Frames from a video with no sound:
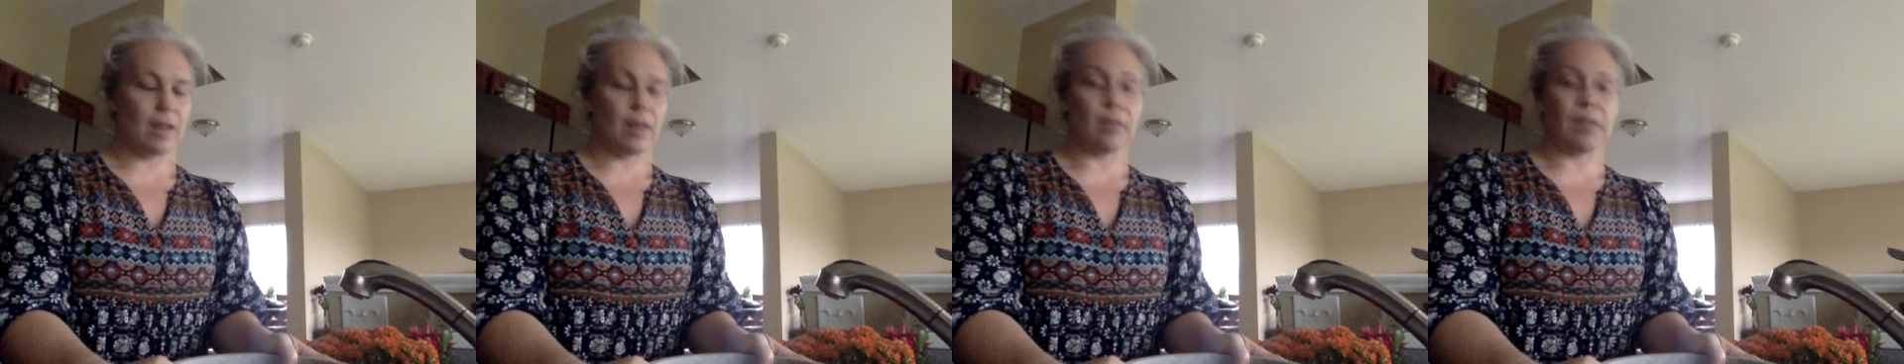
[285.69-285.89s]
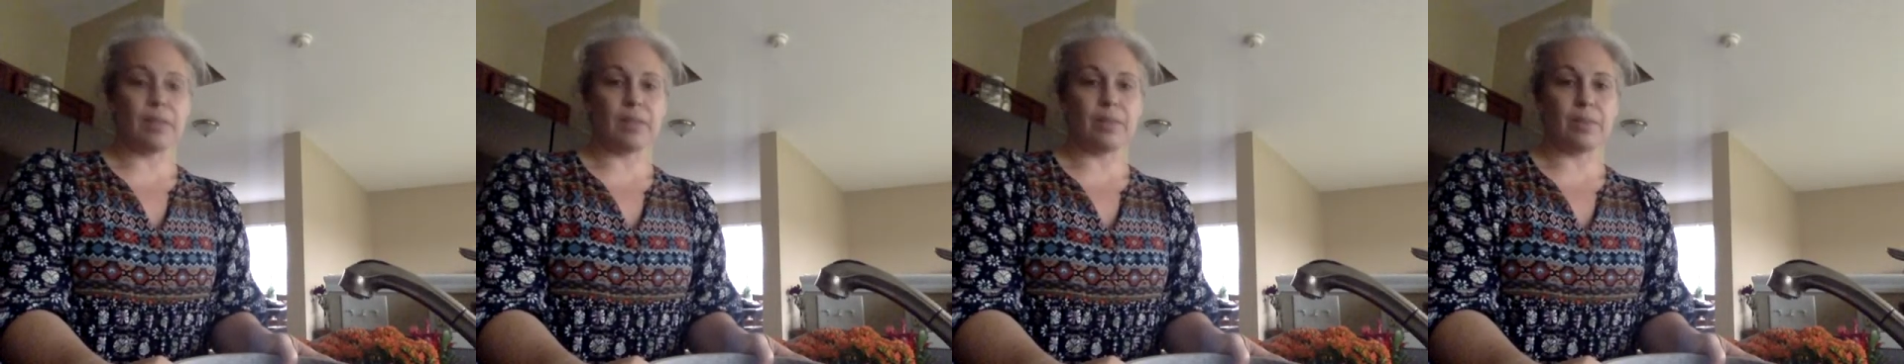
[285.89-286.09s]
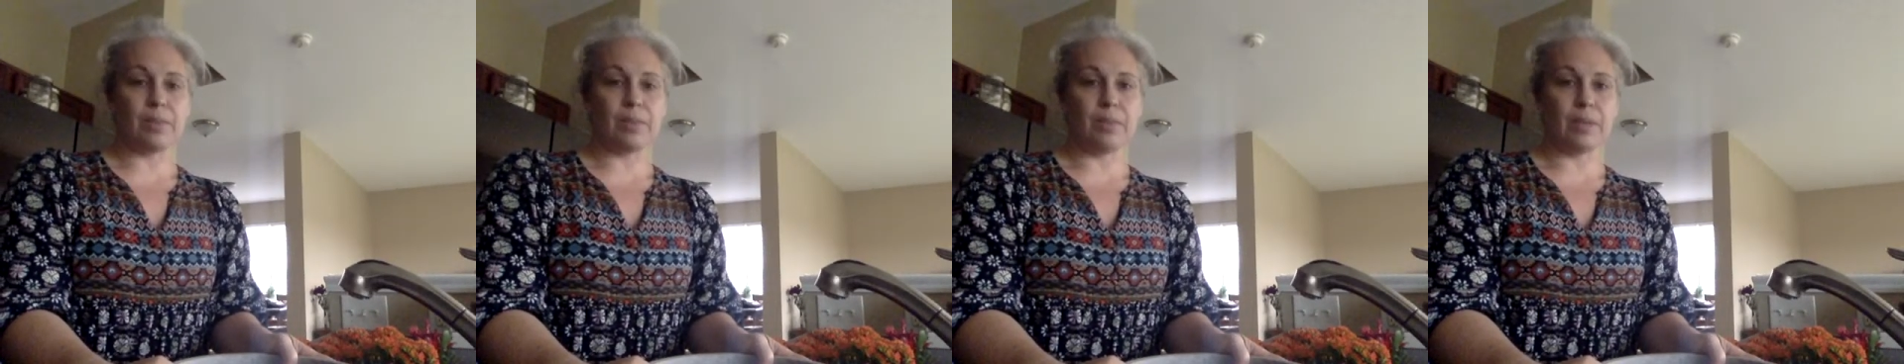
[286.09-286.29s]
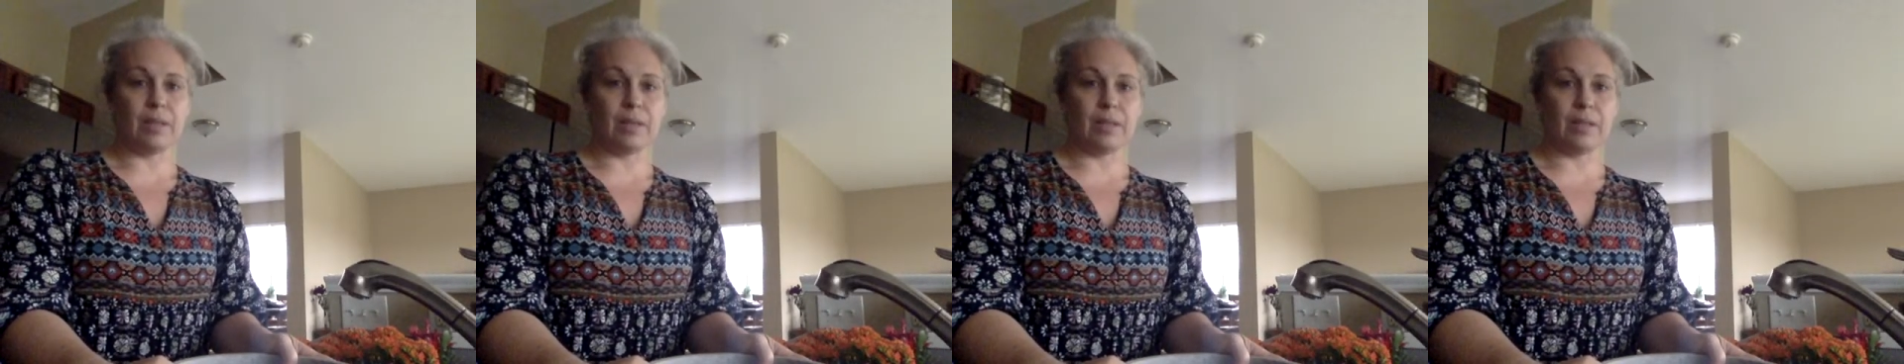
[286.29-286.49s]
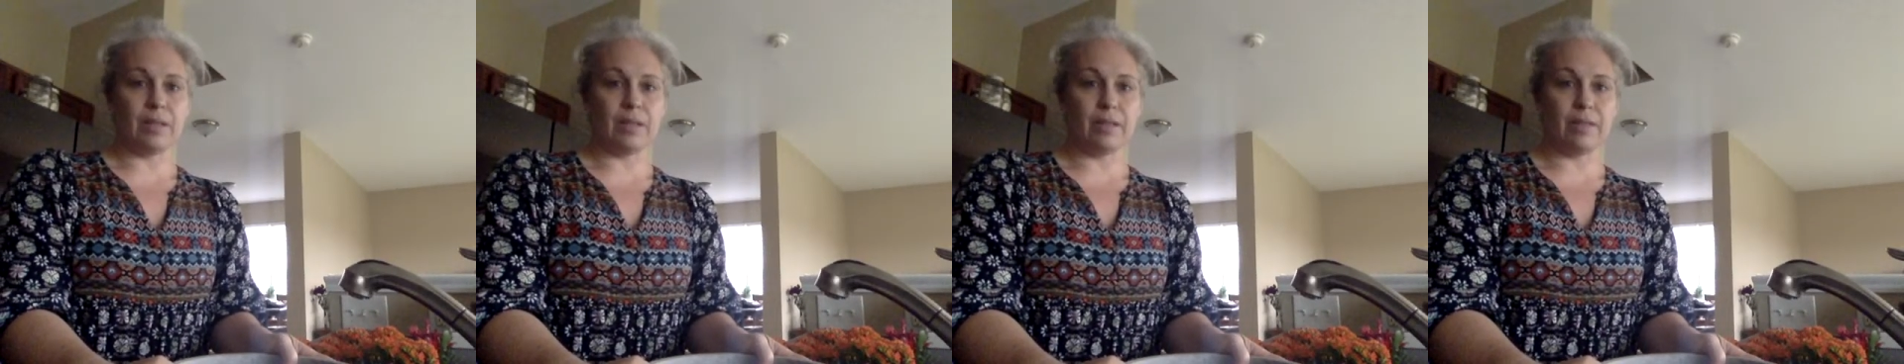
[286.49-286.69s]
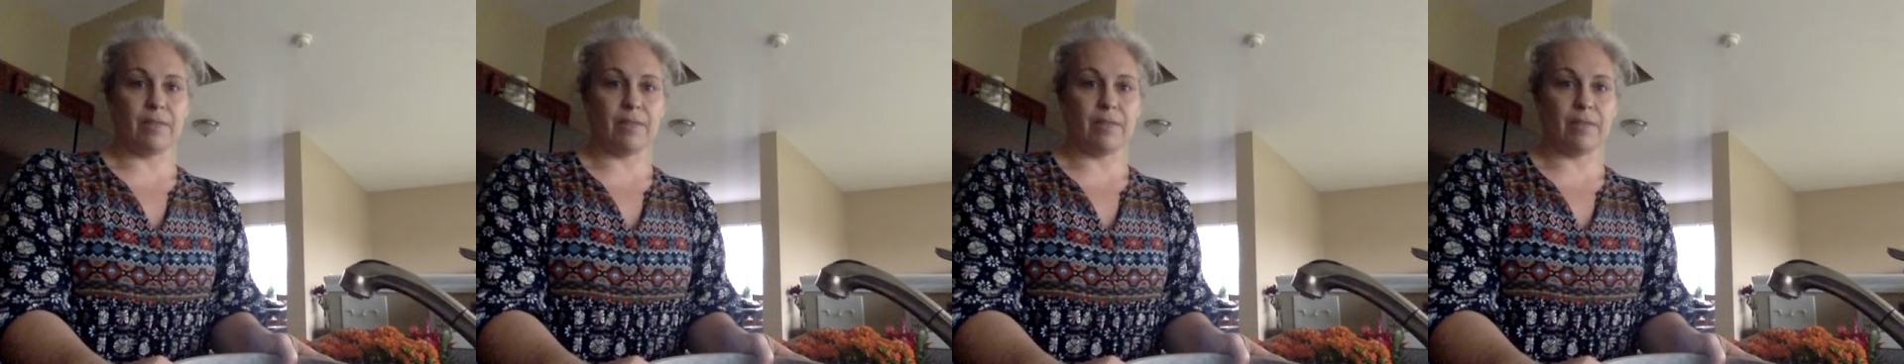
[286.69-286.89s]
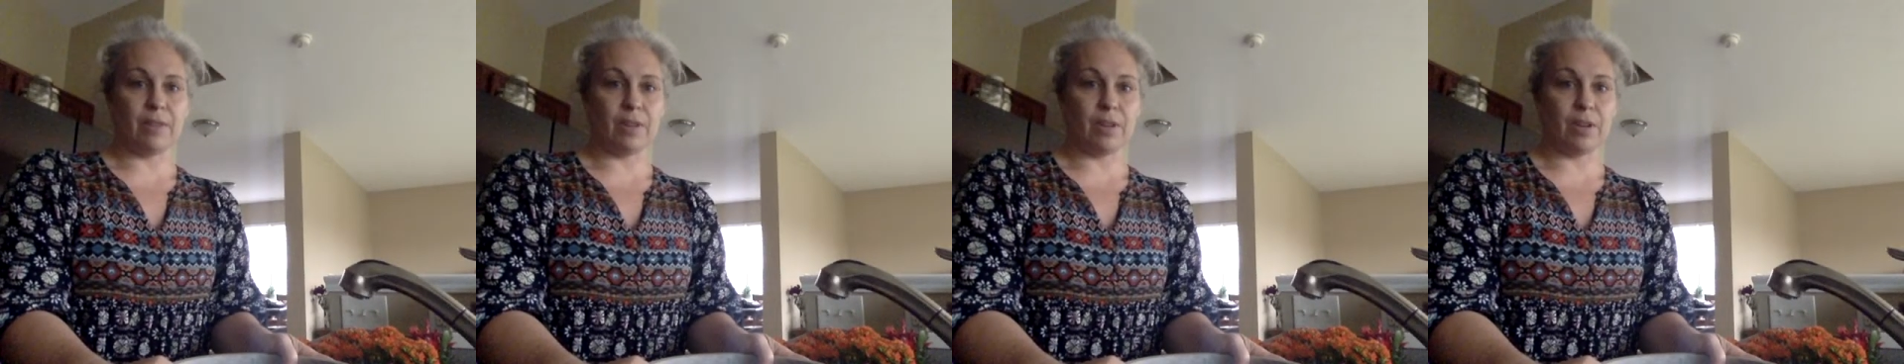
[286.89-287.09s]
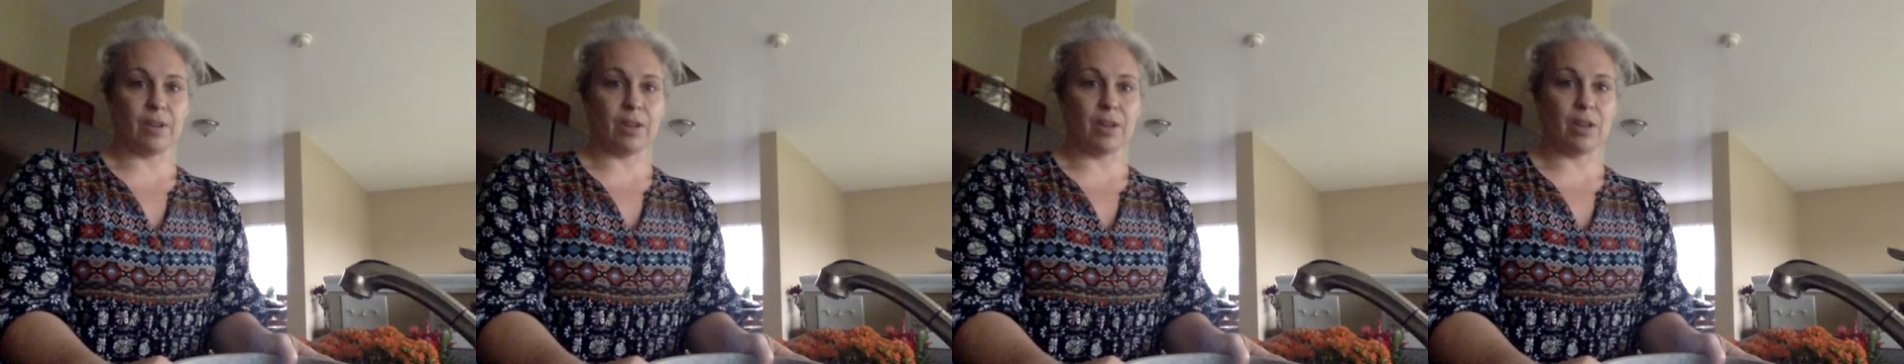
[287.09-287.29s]
let the plants live
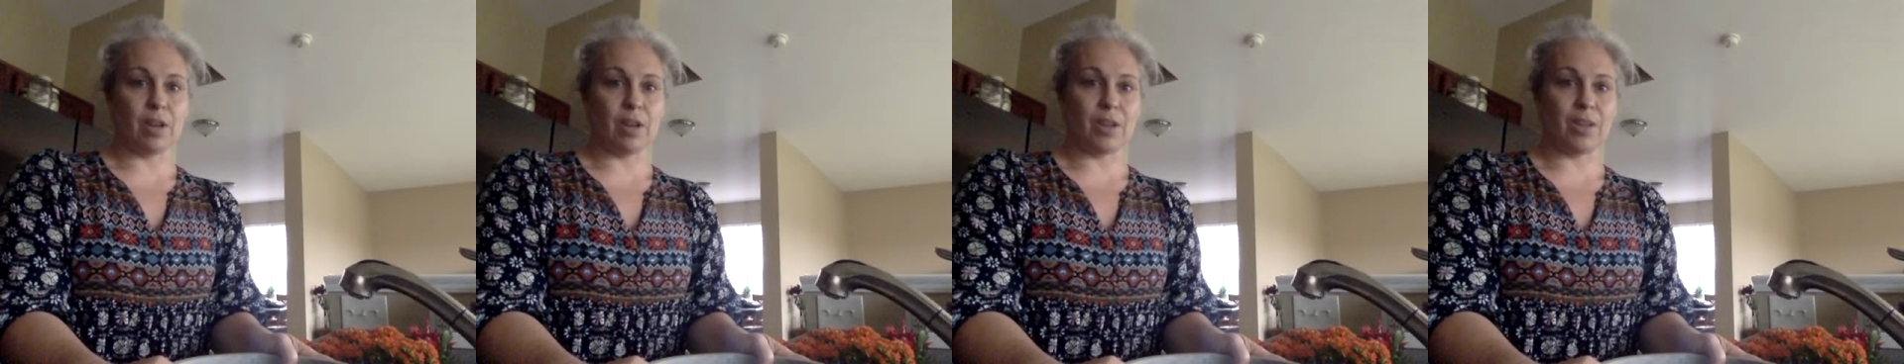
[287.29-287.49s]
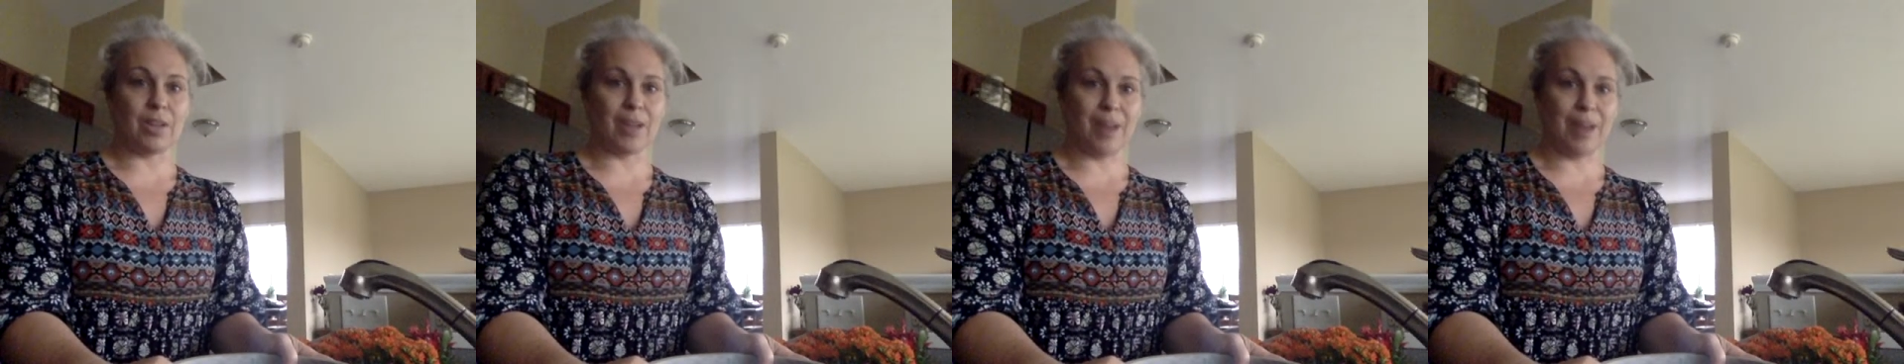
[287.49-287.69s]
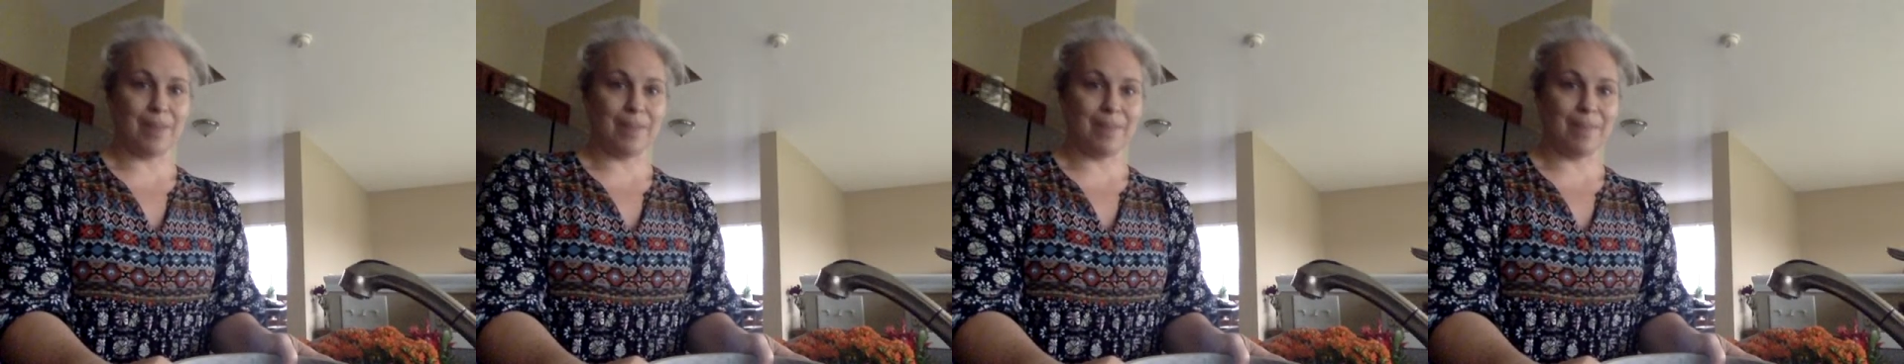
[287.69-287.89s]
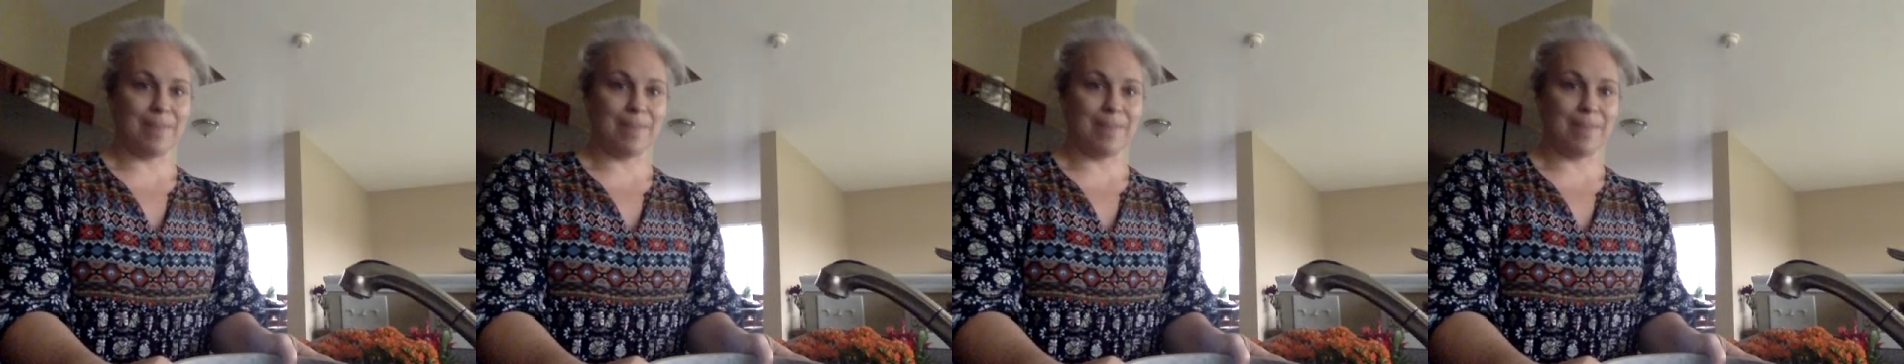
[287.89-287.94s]
for a long time.